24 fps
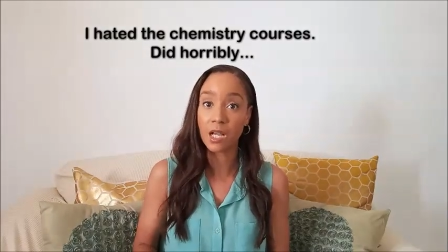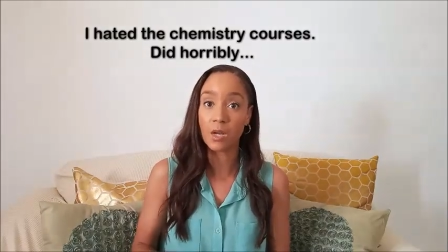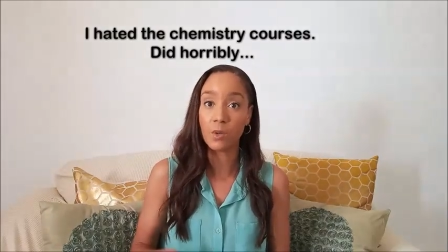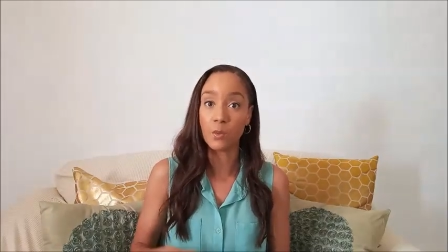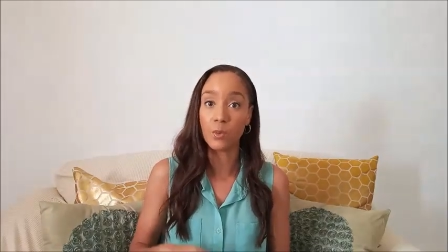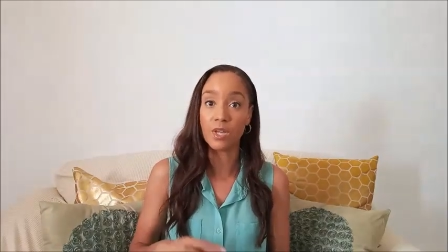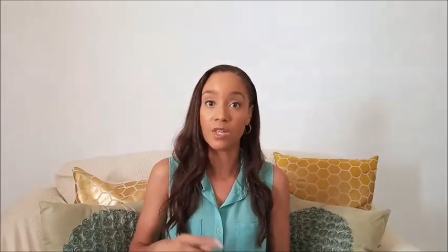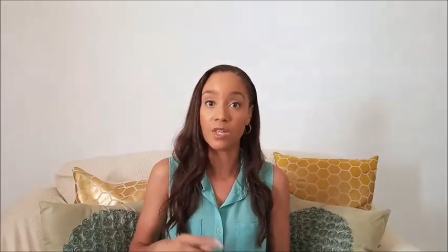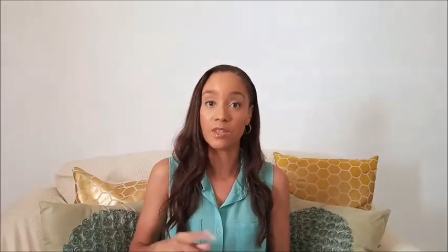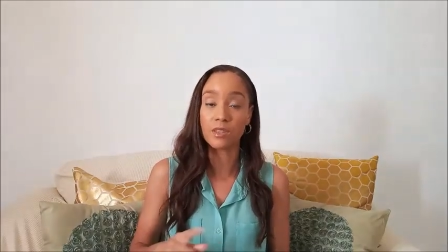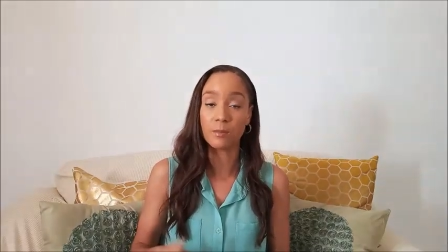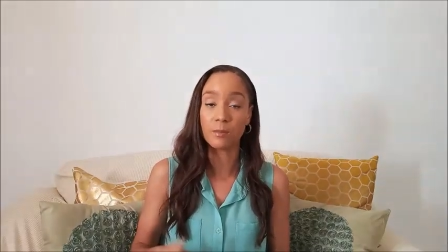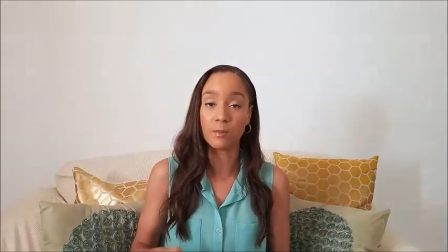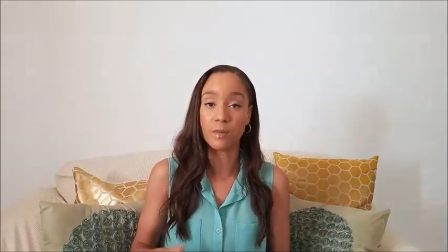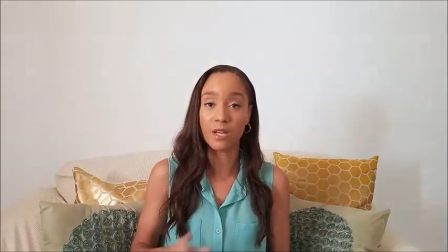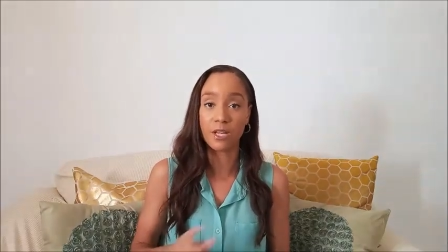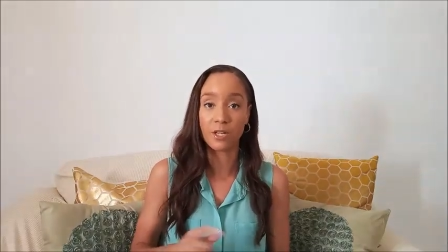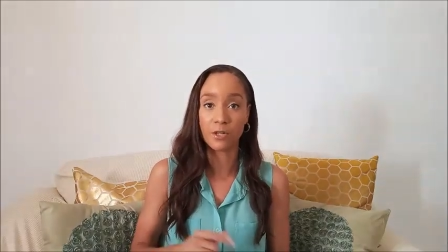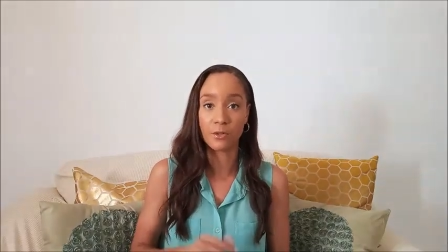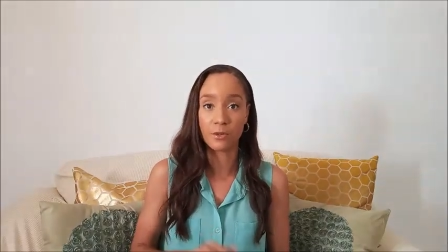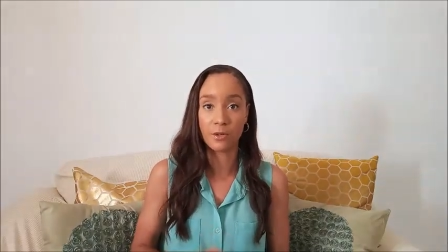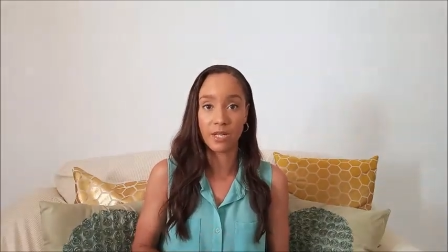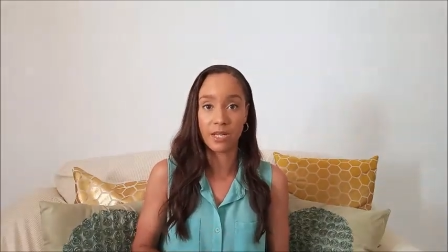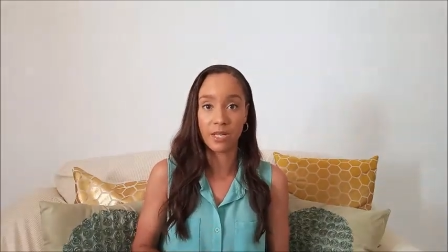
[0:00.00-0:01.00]
with a
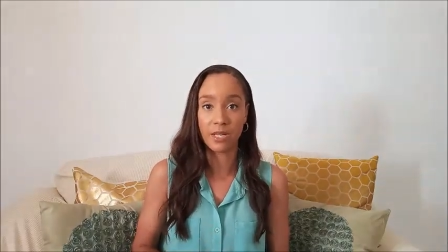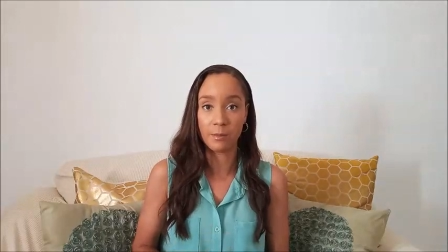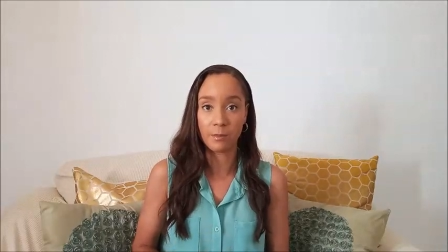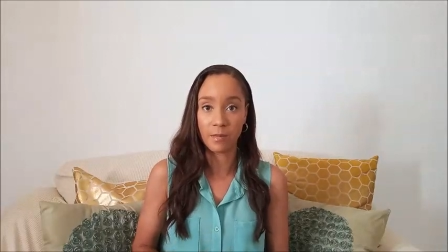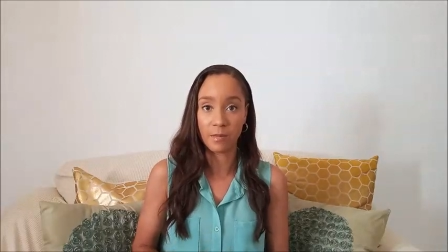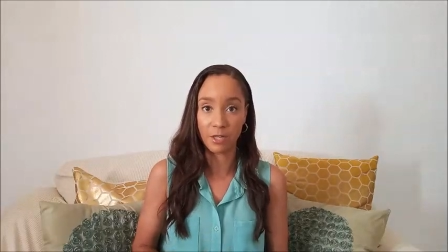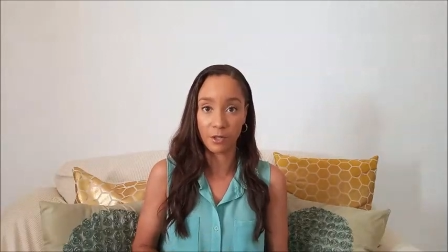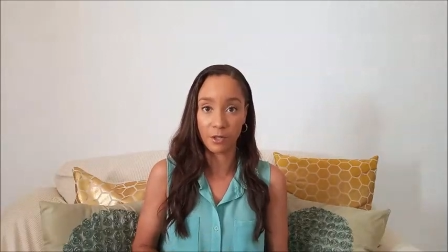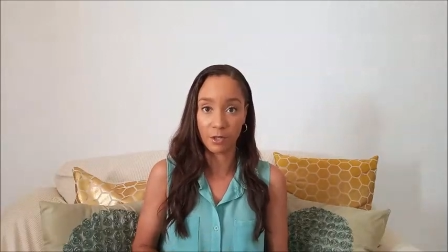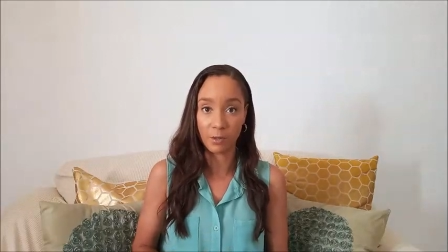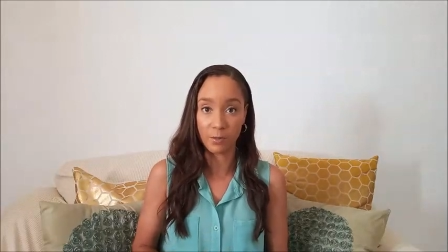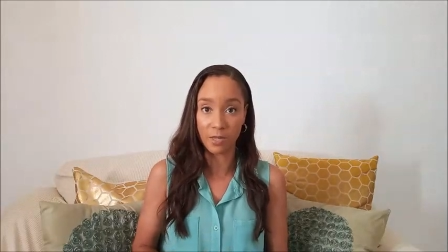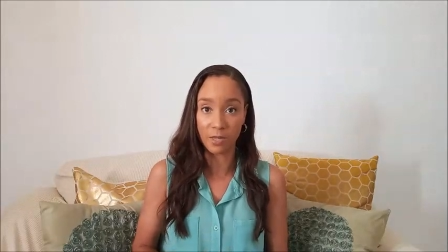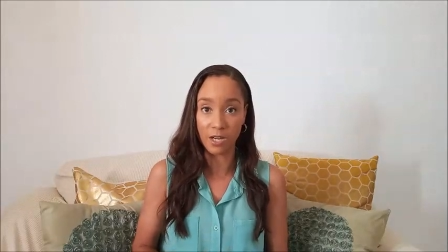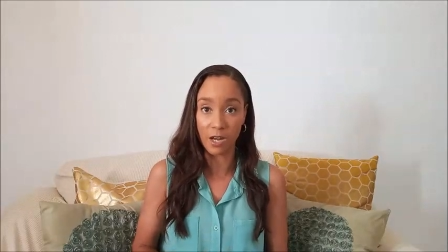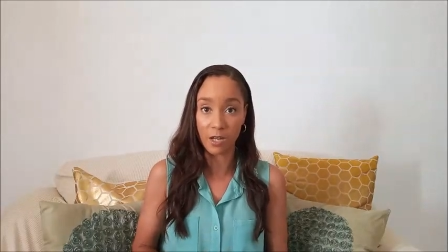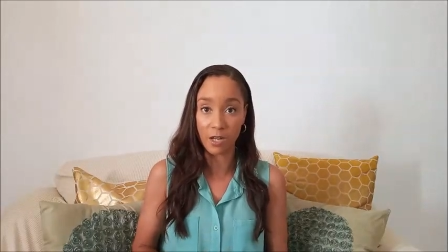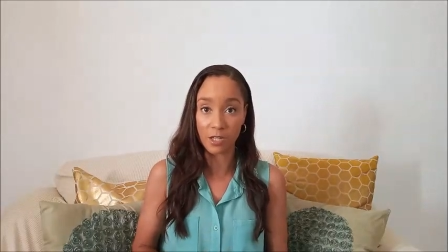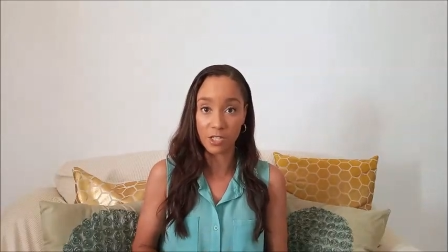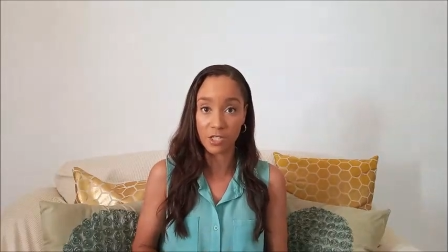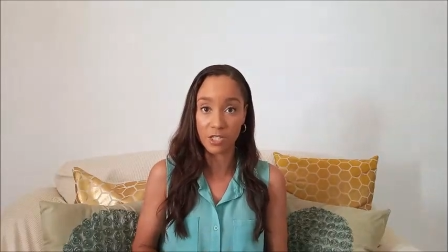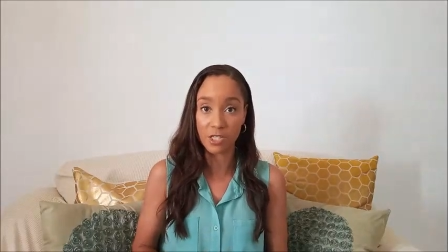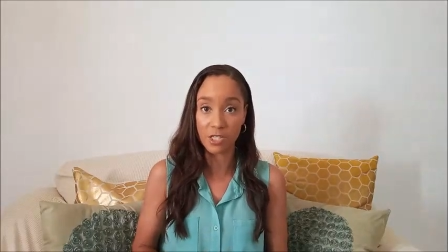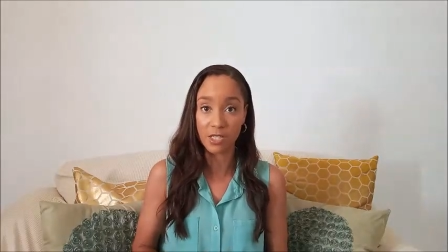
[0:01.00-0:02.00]
minor in
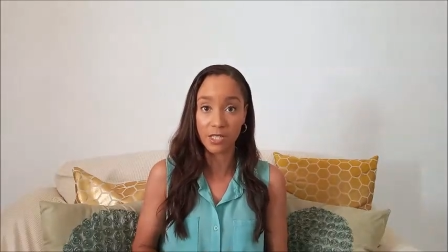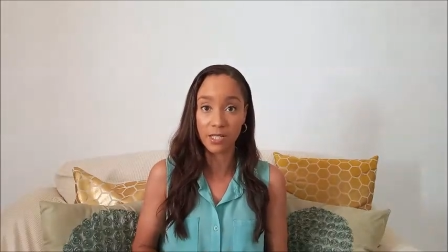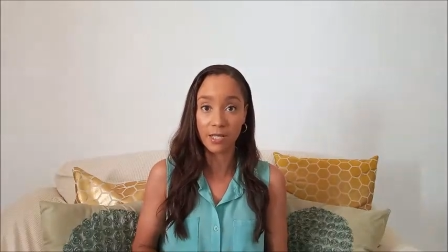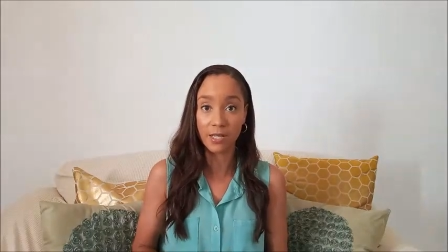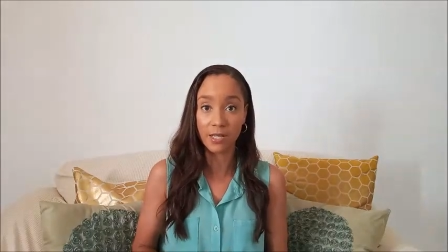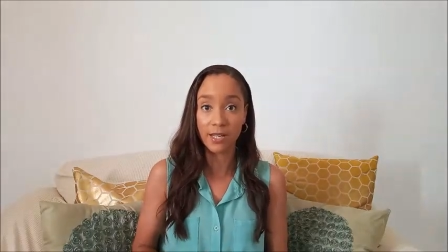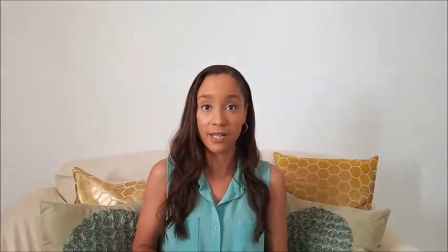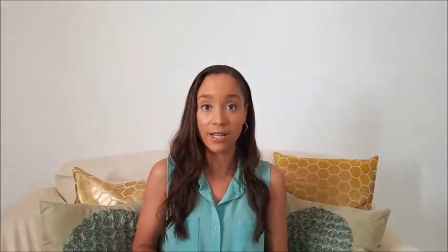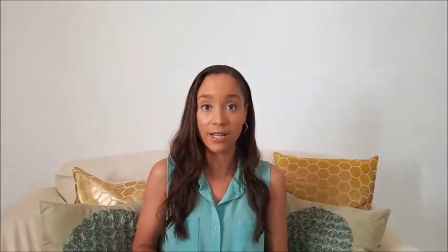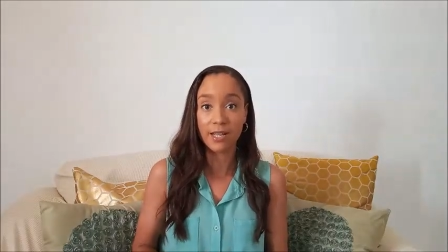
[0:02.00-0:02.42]
microbiology.